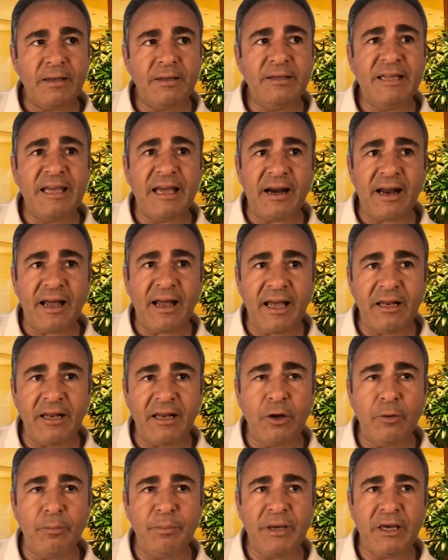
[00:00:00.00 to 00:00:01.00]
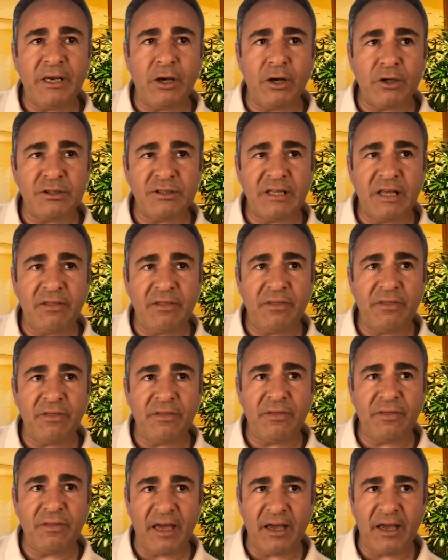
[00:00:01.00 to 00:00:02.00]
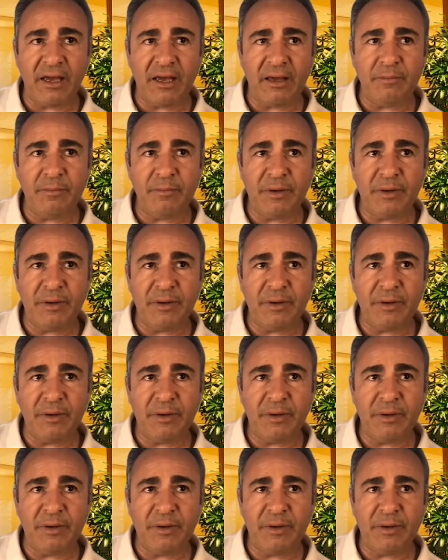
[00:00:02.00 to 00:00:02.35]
they are ahead not because they think,